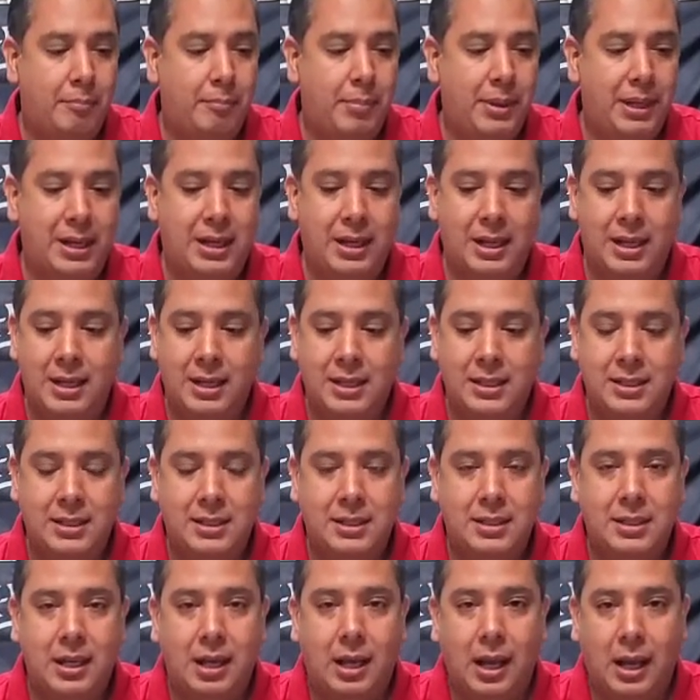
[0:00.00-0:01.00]

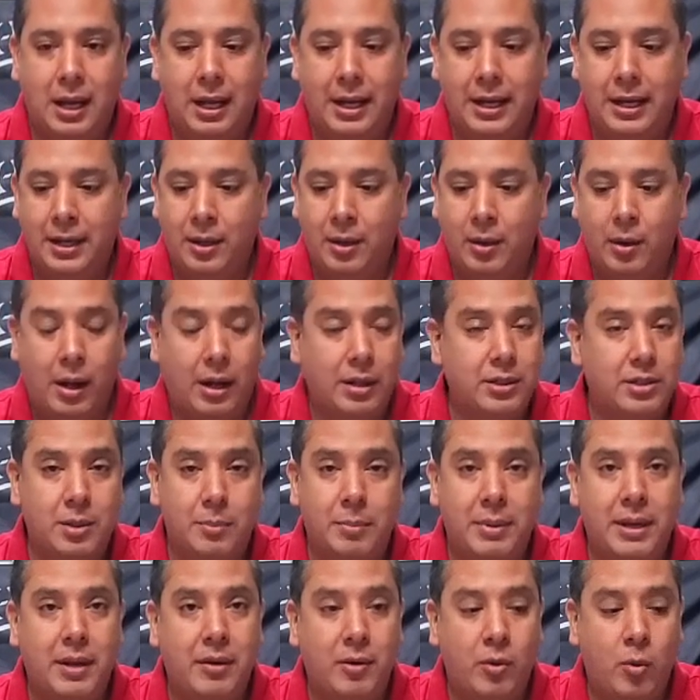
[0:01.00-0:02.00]
because, you know, to
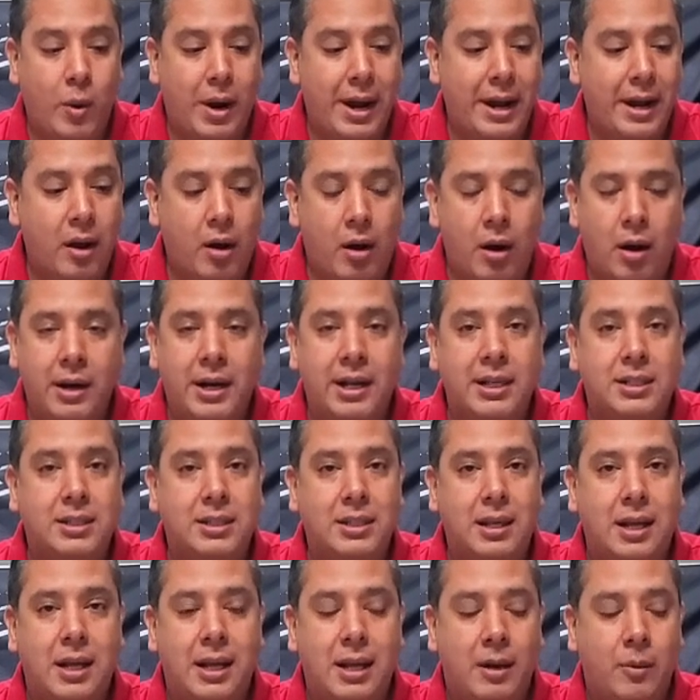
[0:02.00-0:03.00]
be quite
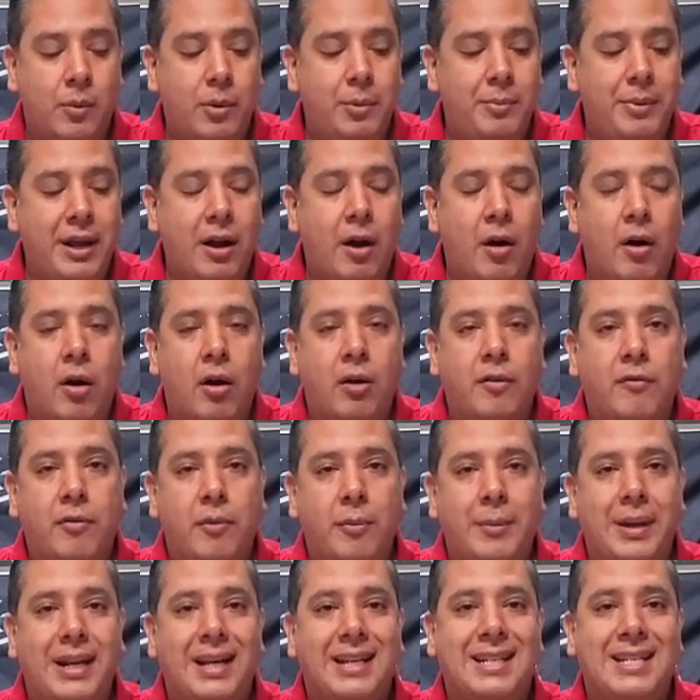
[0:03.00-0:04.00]
honest, it would be hard
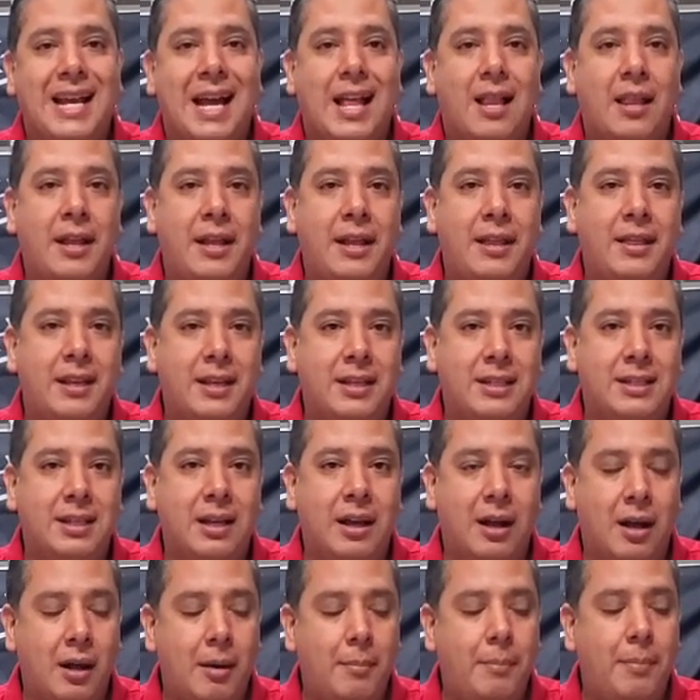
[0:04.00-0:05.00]
for me to tally this
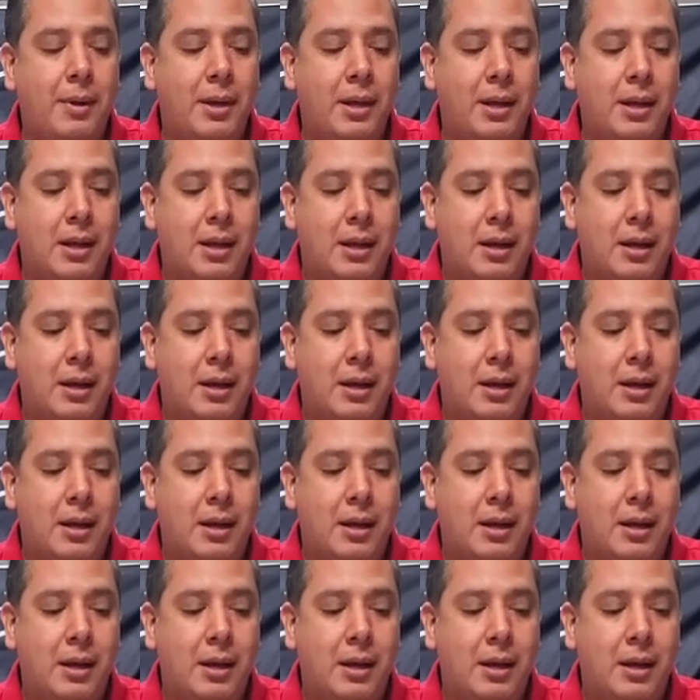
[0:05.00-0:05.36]
up.